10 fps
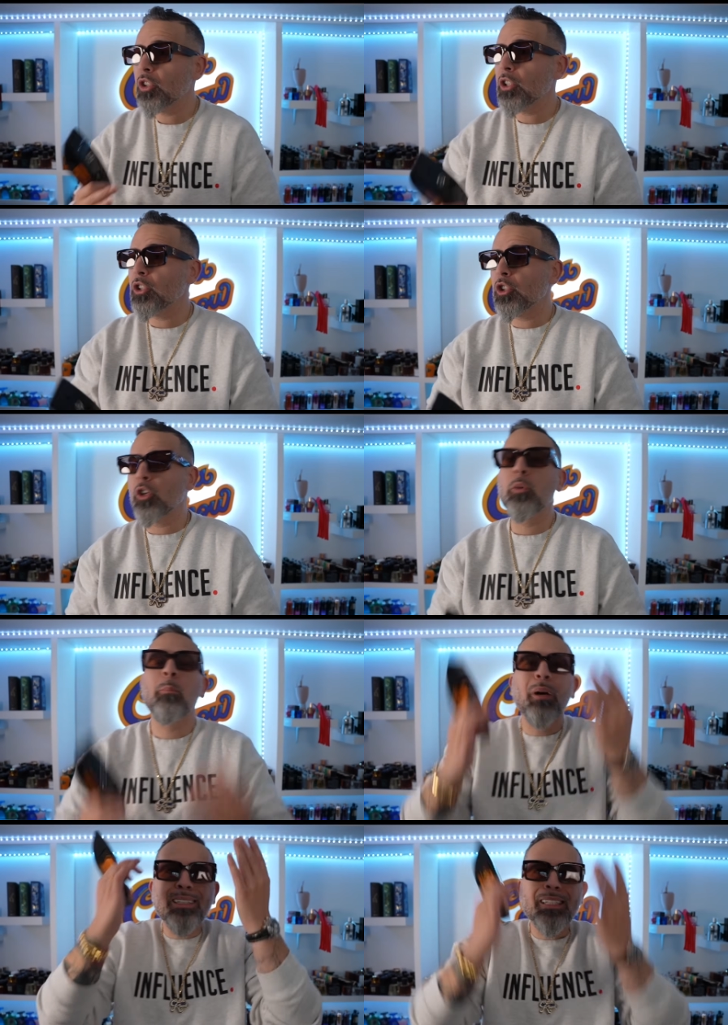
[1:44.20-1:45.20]
are
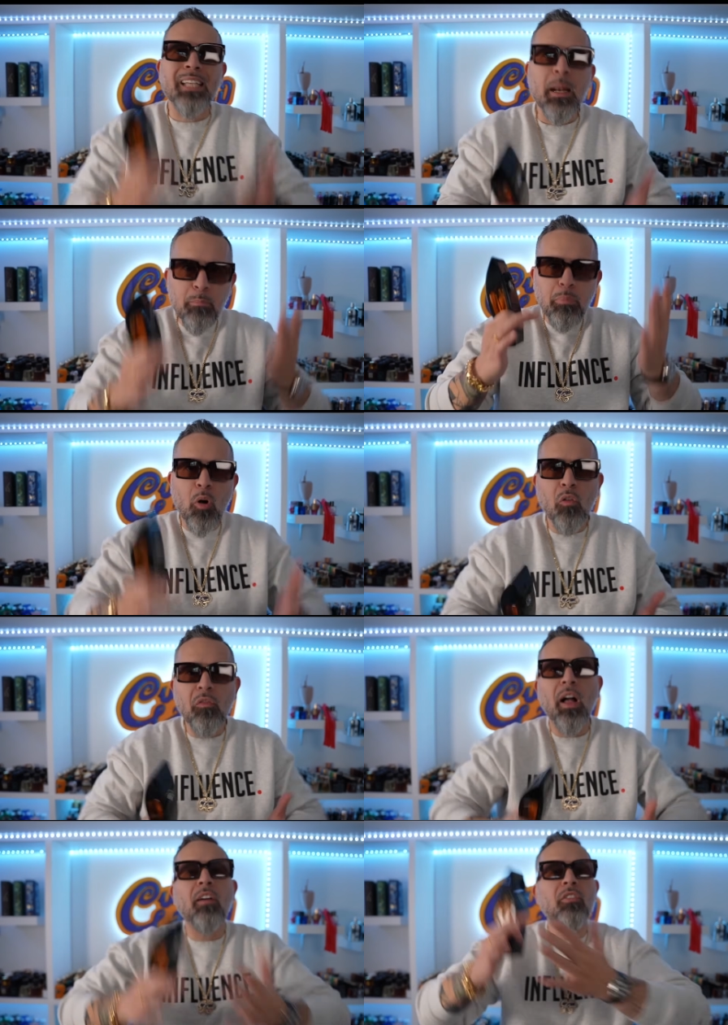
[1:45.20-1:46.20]
concerned, but scent
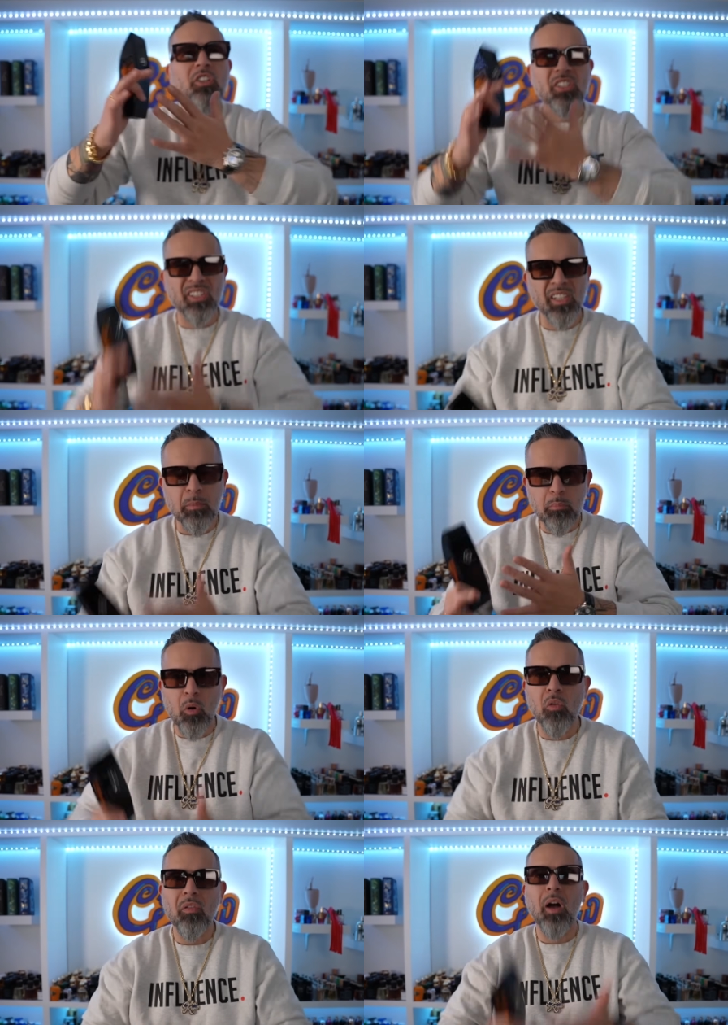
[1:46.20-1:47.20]
profile versus scent
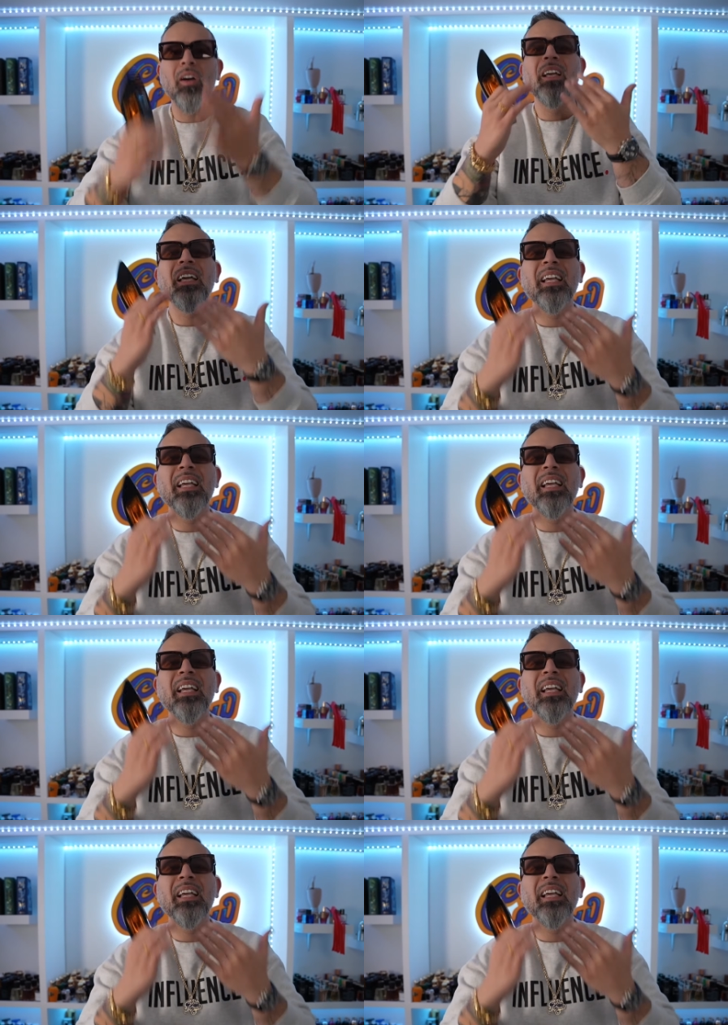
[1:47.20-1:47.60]
profile